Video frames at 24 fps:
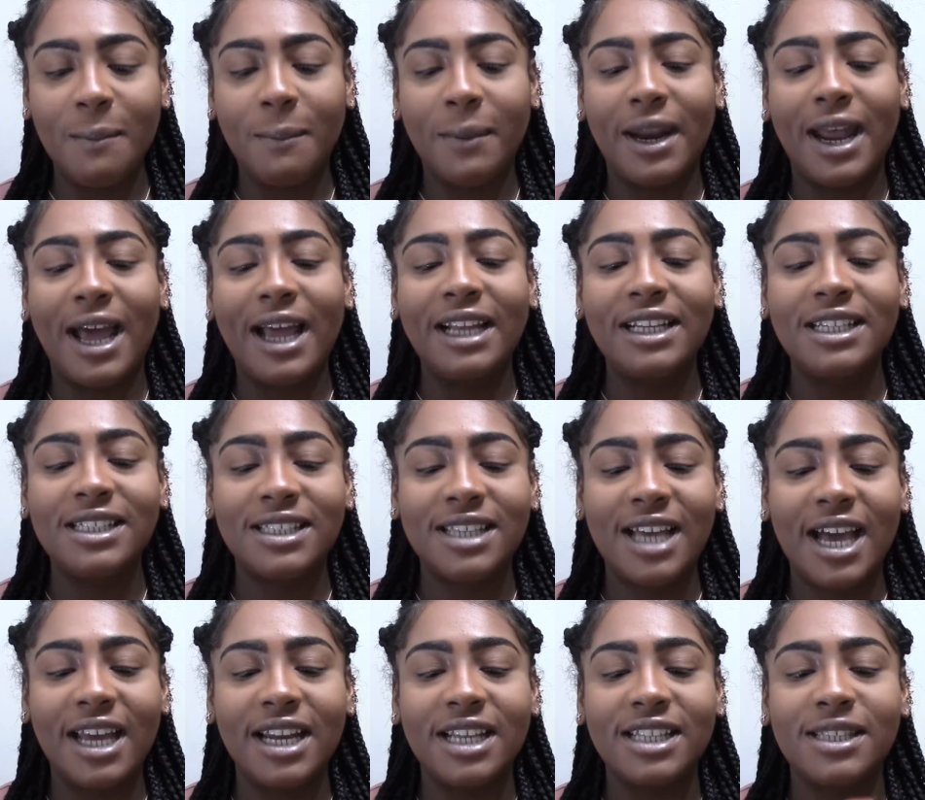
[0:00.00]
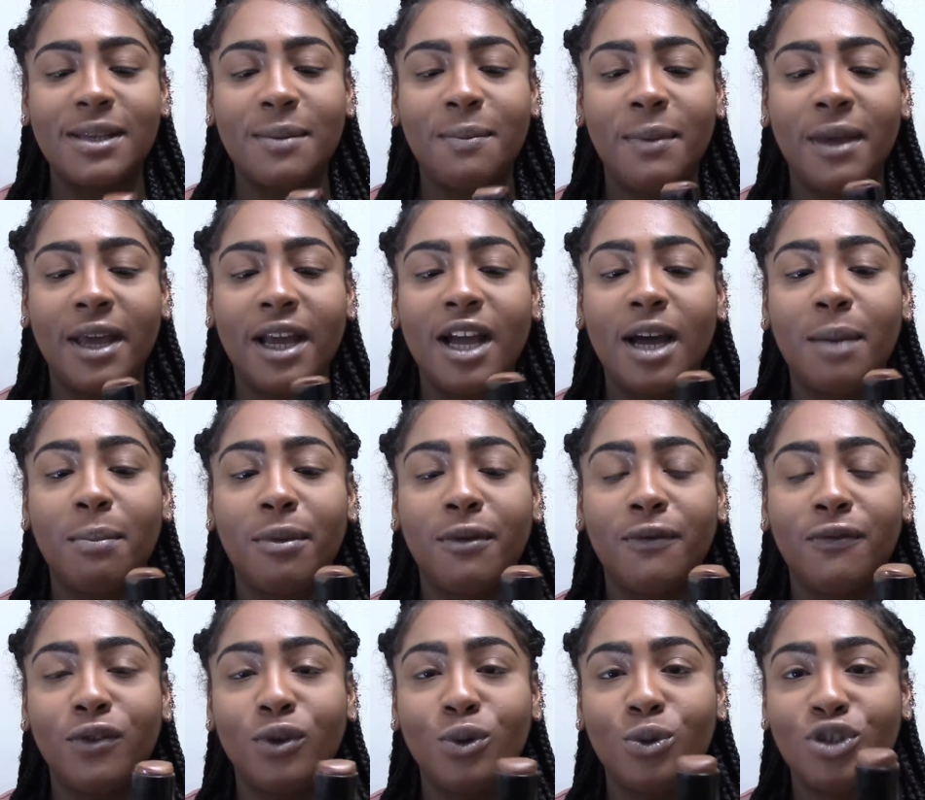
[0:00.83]
but I decided to pick up
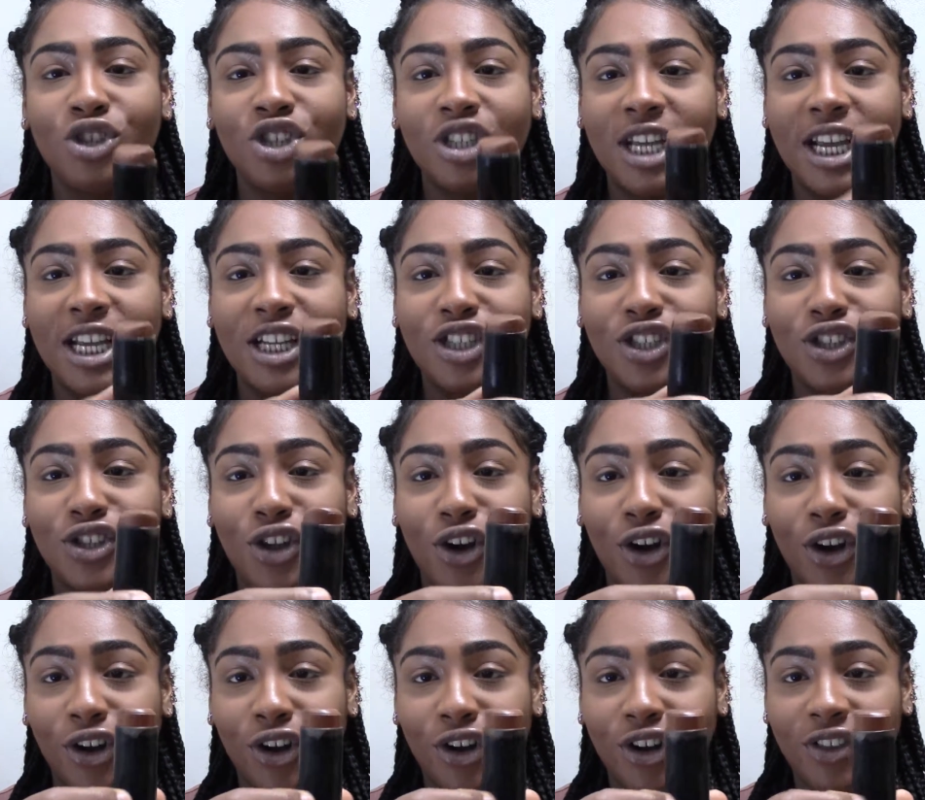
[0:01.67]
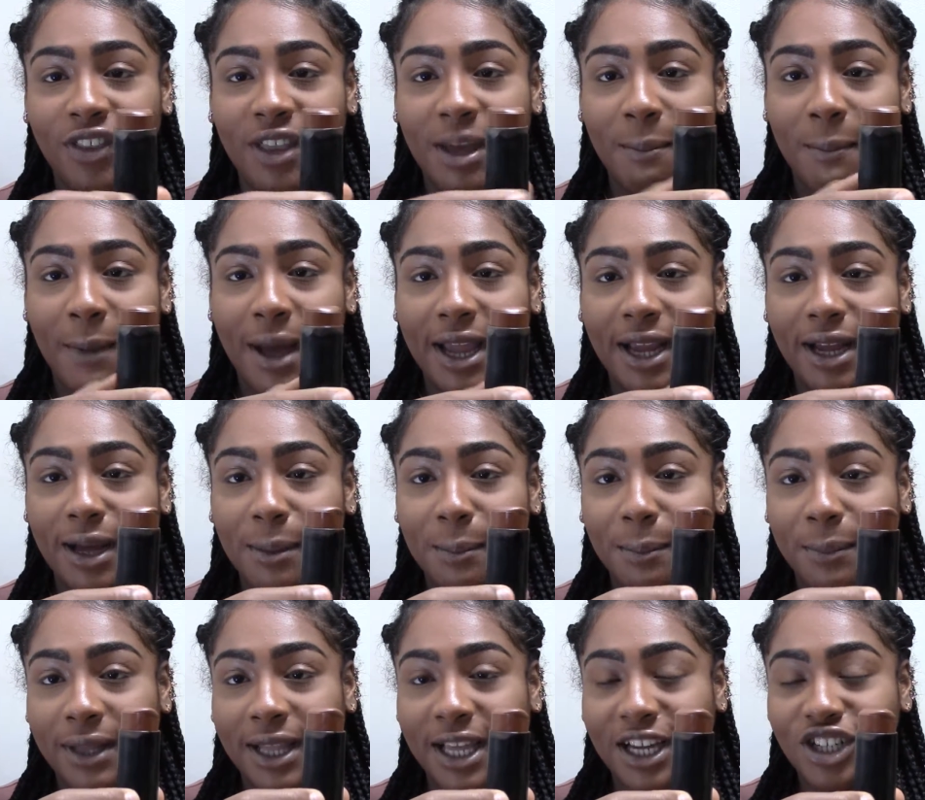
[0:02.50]
a few shades darker than my
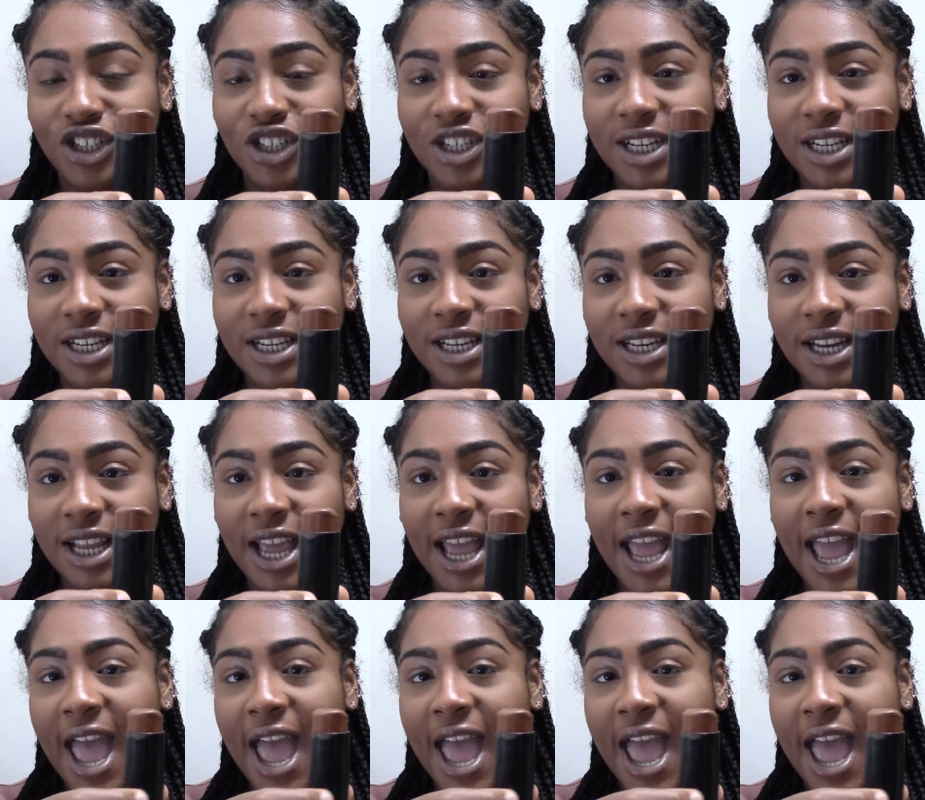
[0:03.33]
complexion,